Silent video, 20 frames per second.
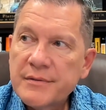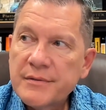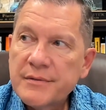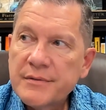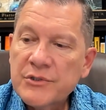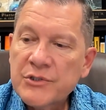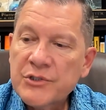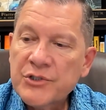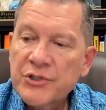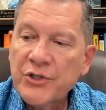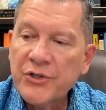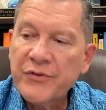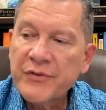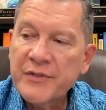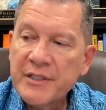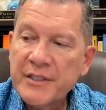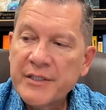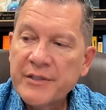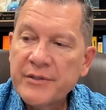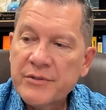
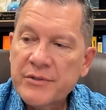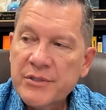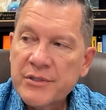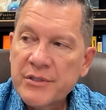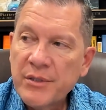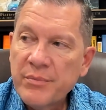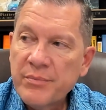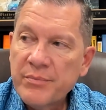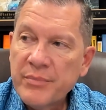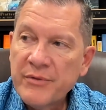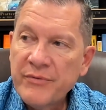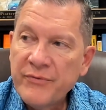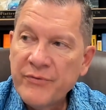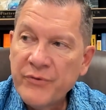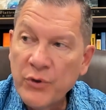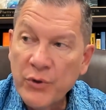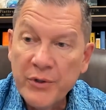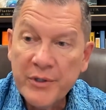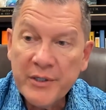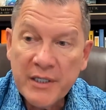servant leadership
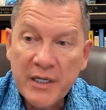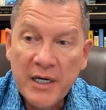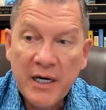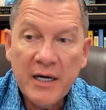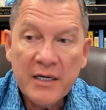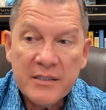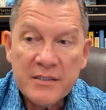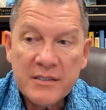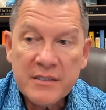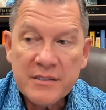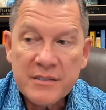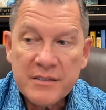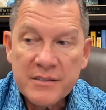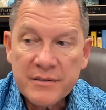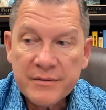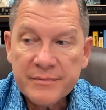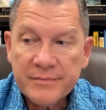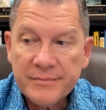before yes